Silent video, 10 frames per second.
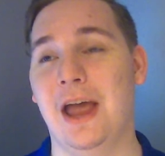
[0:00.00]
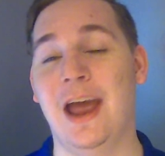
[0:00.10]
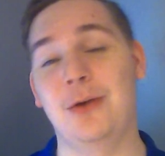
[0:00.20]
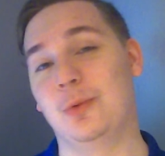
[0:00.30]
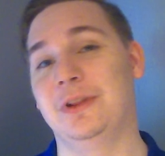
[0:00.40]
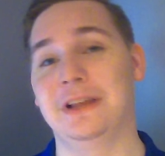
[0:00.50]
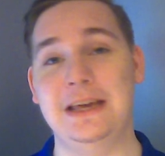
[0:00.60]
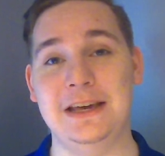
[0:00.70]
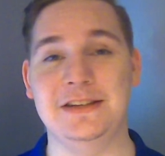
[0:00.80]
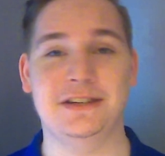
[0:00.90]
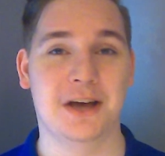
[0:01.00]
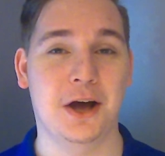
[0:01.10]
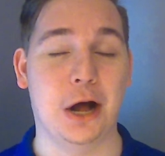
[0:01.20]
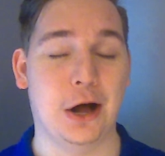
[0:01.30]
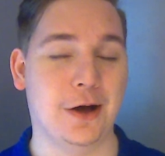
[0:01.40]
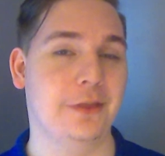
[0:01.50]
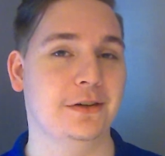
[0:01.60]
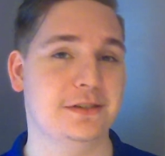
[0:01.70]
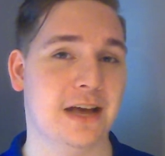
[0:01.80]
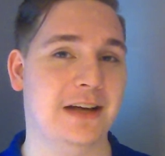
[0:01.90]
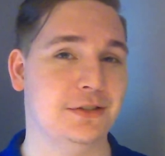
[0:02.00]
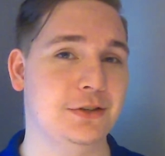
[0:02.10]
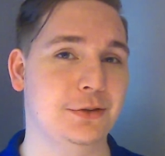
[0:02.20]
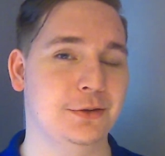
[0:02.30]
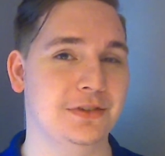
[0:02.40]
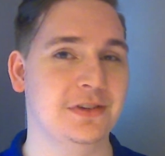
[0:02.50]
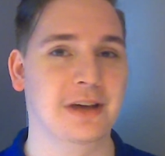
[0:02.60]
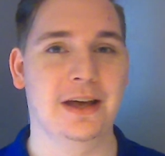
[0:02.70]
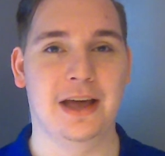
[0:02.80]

and will eat other tattoos,